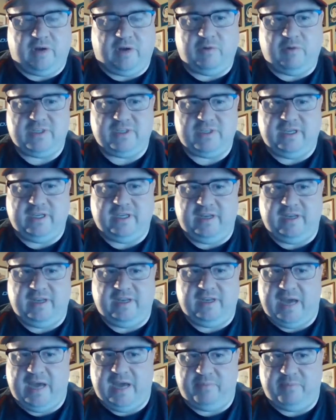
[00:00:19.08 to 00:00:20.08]
So I wasn't
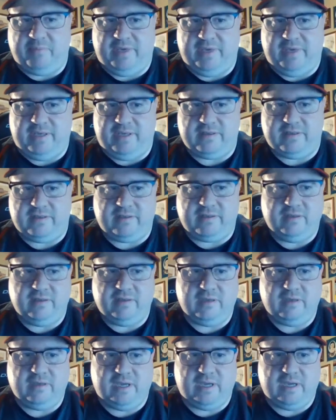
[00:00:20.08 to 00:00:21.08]
getting that piece
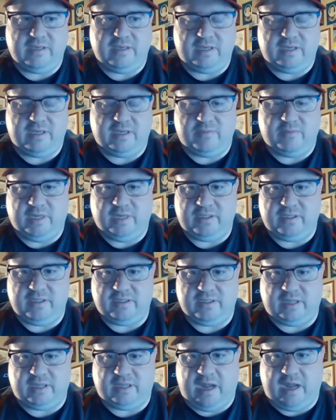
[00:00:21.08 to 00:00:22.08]
as
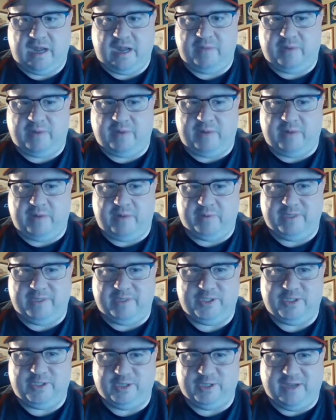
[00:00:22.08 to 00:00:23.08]
much as I
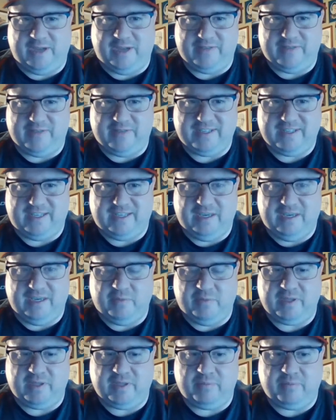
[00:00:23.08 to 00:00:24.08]
probably should have as a kid.